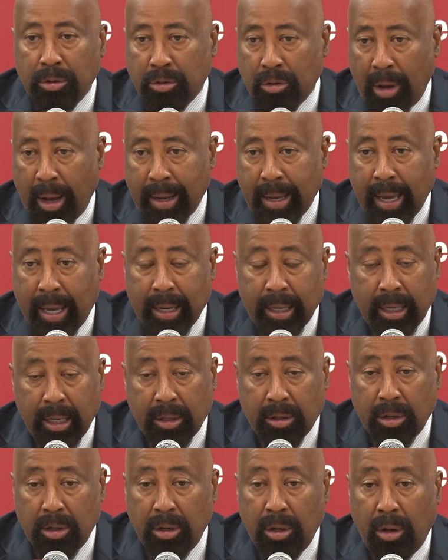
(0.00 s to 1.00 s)
So I got to
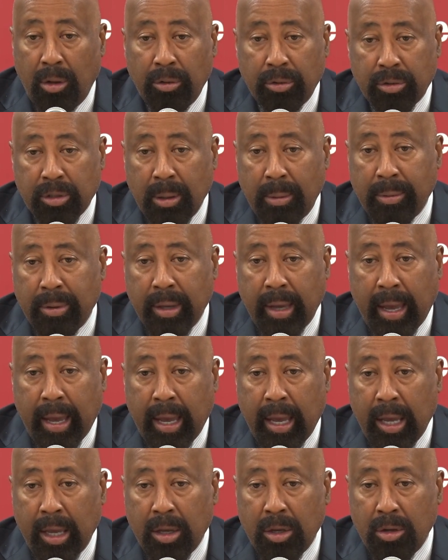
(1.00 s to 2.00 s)
get to know some of the
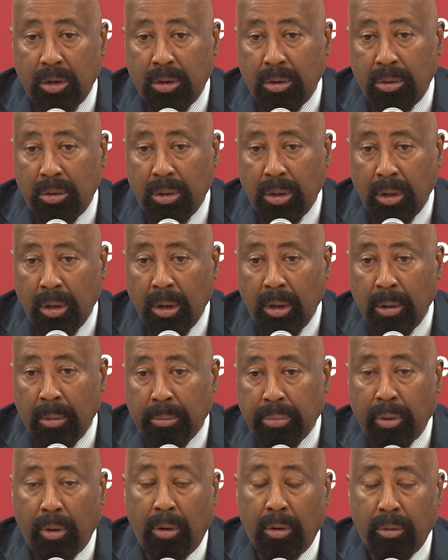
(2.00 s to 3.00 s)
AAU
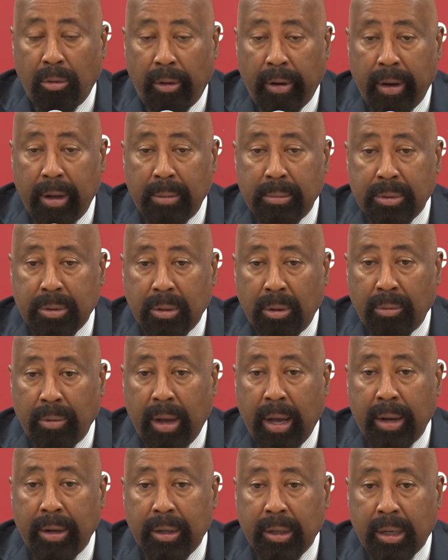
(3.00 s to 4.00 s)
programs
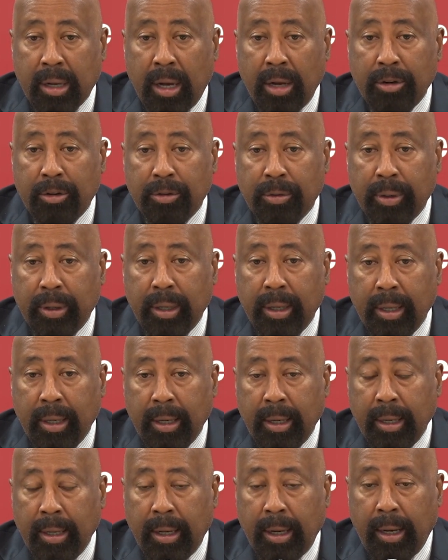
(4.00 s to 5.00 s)
around the country.
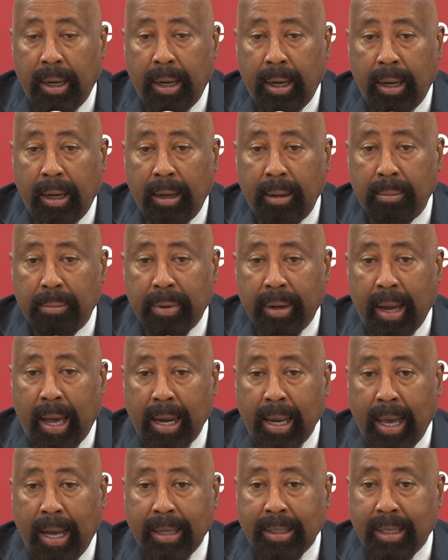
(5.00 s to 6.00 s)
But I
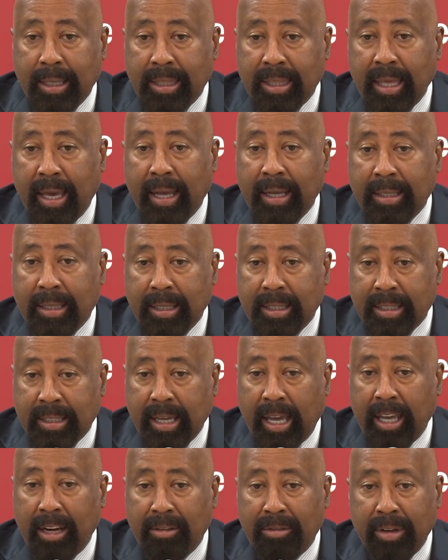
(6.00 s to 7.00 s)
like to think the
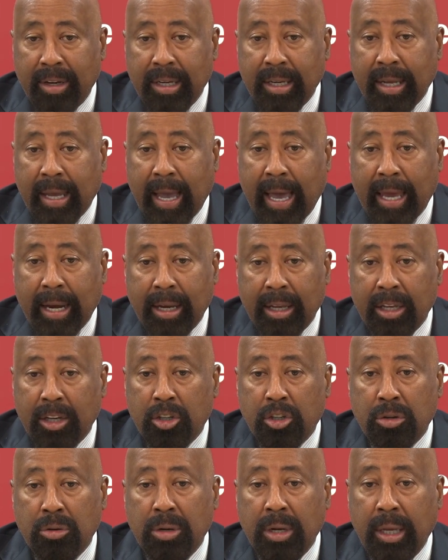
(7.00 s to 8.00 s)
state of Indiana
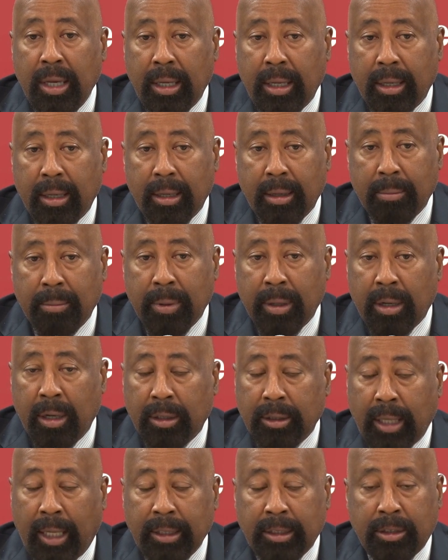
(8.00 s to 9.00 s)
is unique
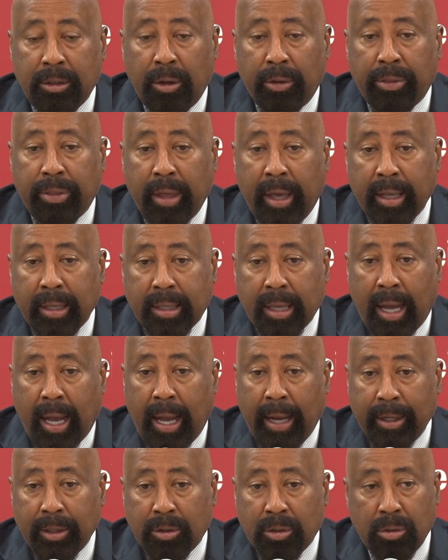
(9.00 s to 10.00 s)
because I still think the
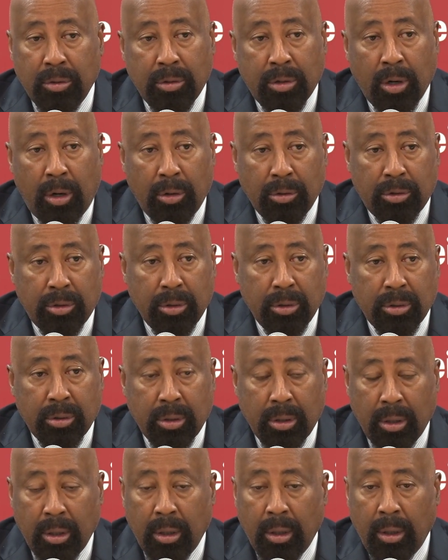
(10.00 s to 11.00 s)
high school
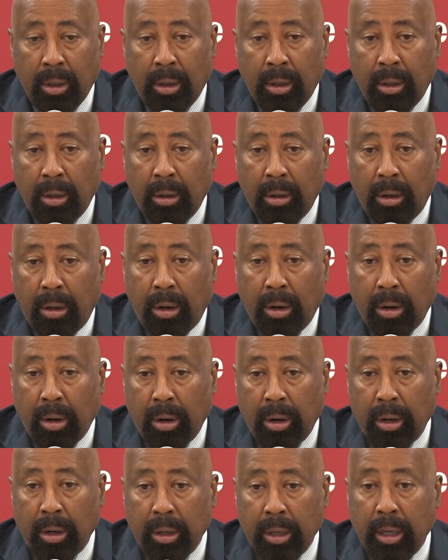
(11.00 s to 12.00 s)
coaches
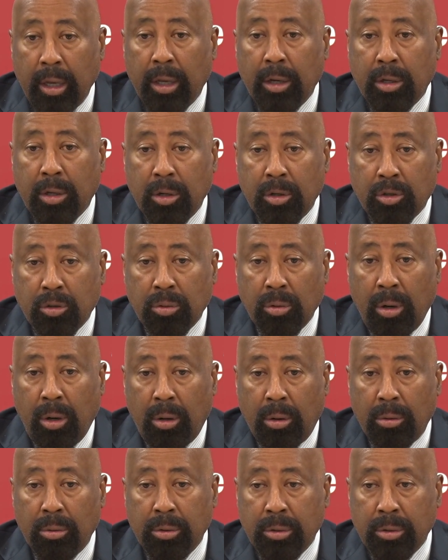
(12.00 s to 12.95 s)
are in control.